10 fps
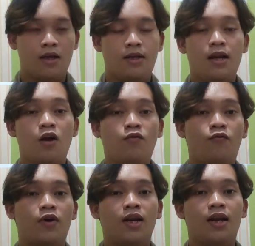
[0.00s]
Now
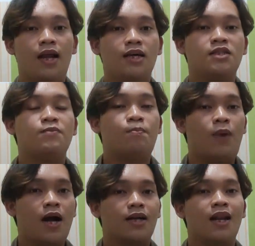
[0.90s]
for the last
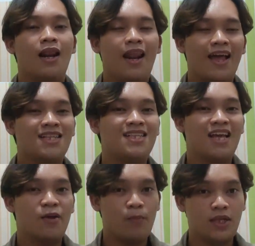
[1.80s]
part, let's
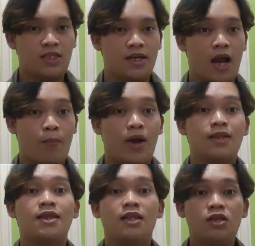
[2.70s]
imagine
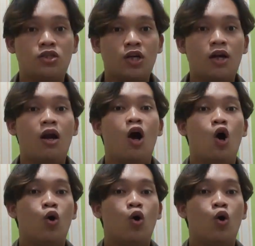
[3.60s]
I'm a teacher